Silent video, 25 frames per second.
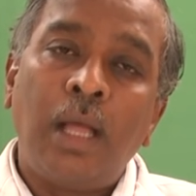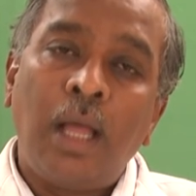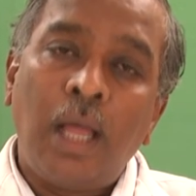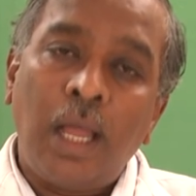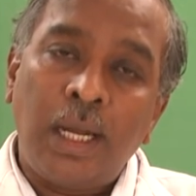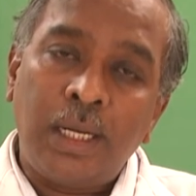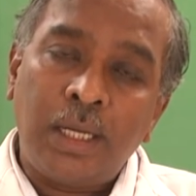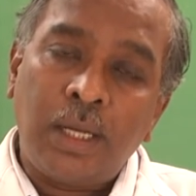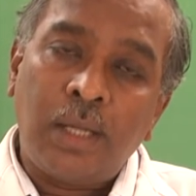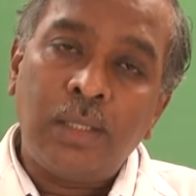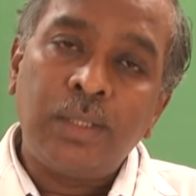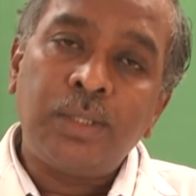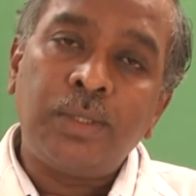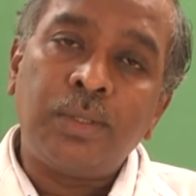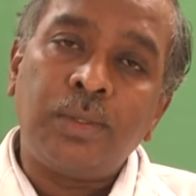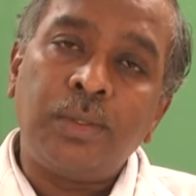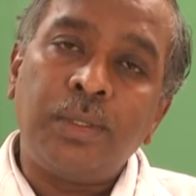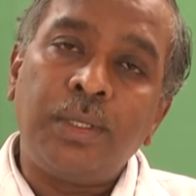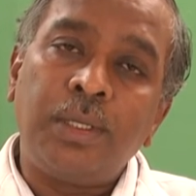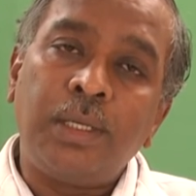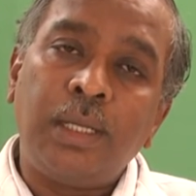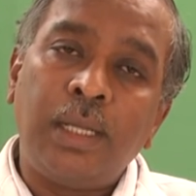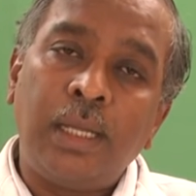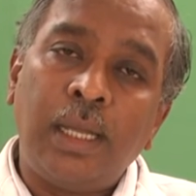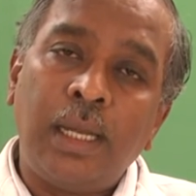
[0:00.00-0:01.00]
And also
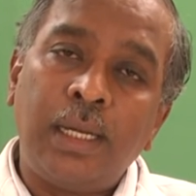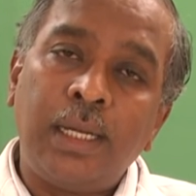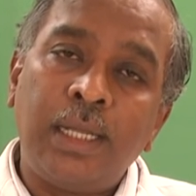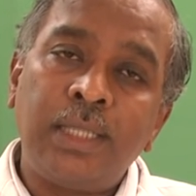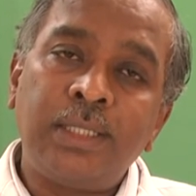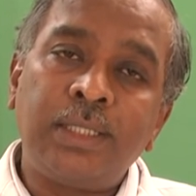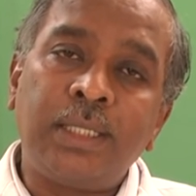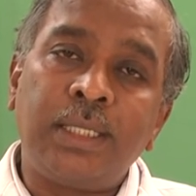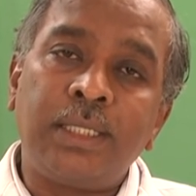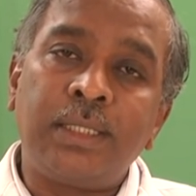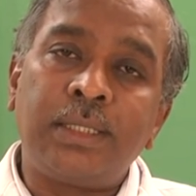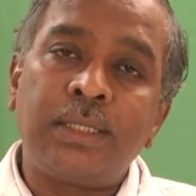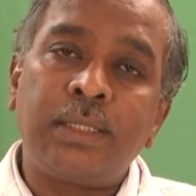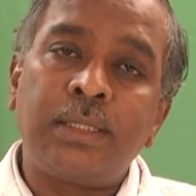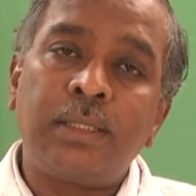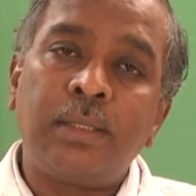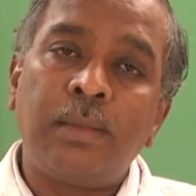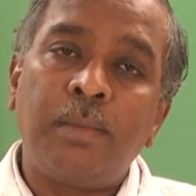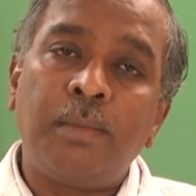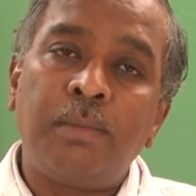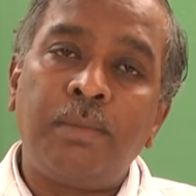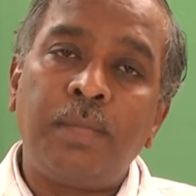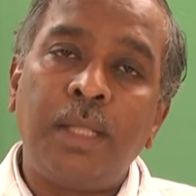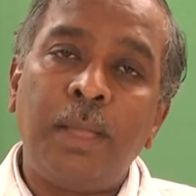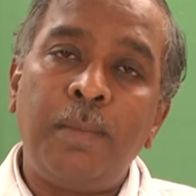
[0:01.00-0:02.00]
in the adolescents,
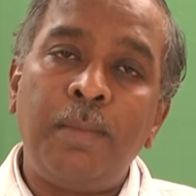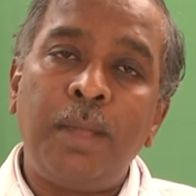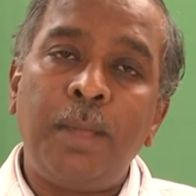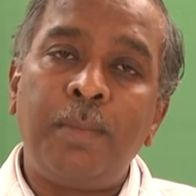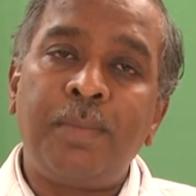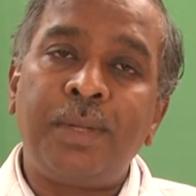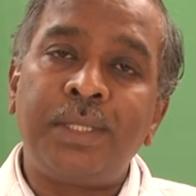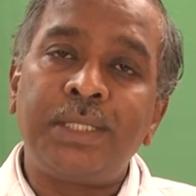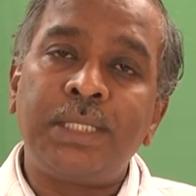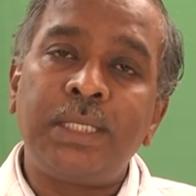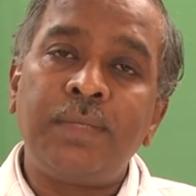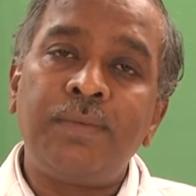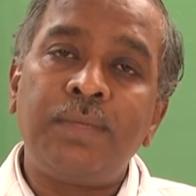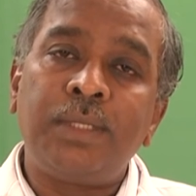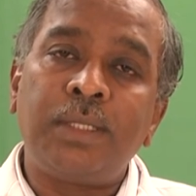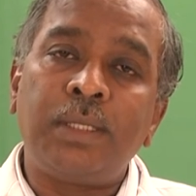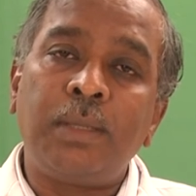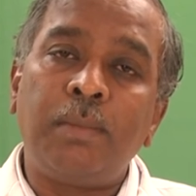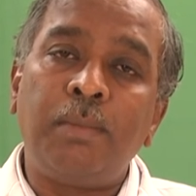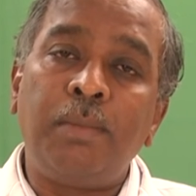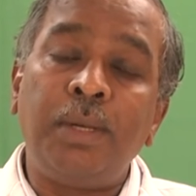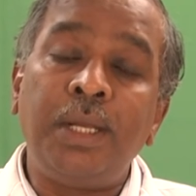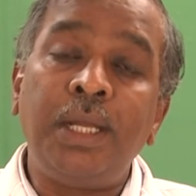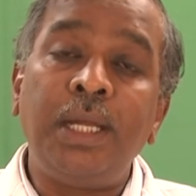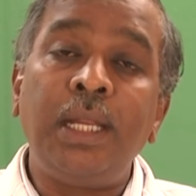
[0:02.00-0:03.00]
they may present with the
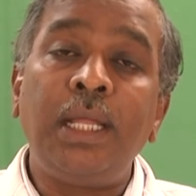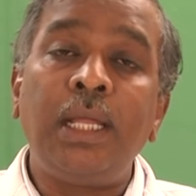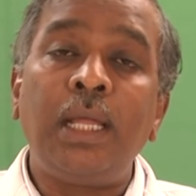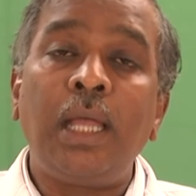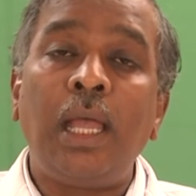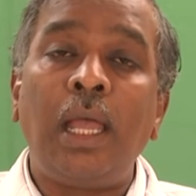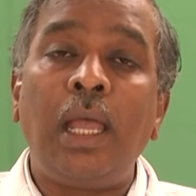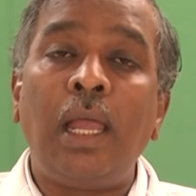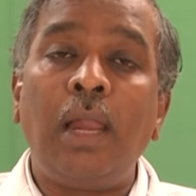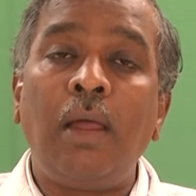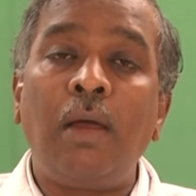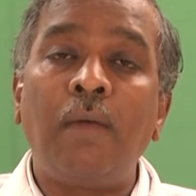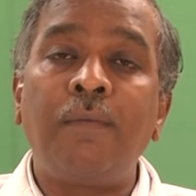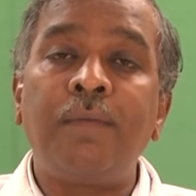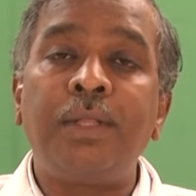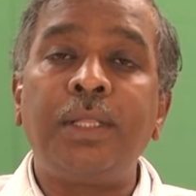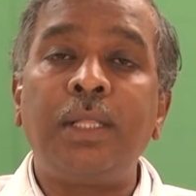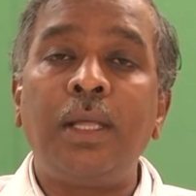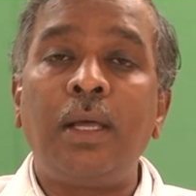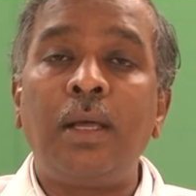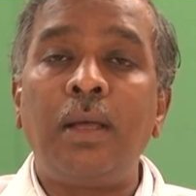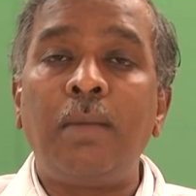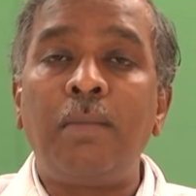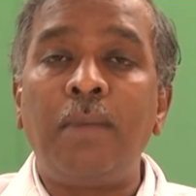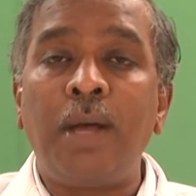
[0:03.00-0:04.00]
bleeding along with
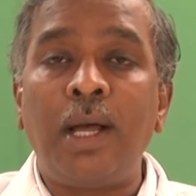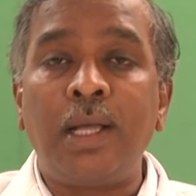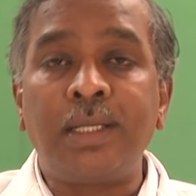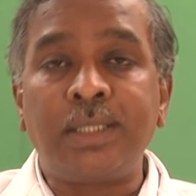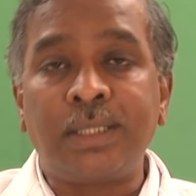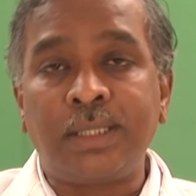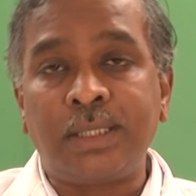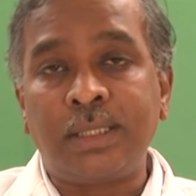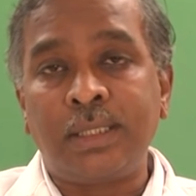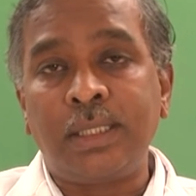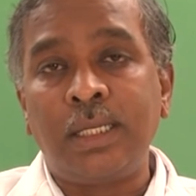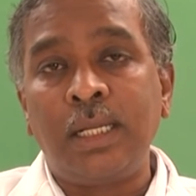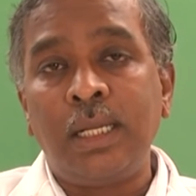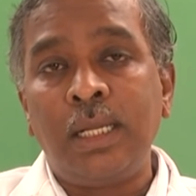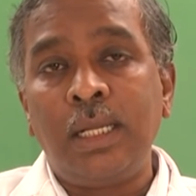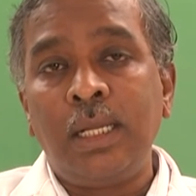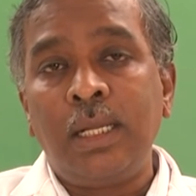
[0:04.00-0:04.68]
the mass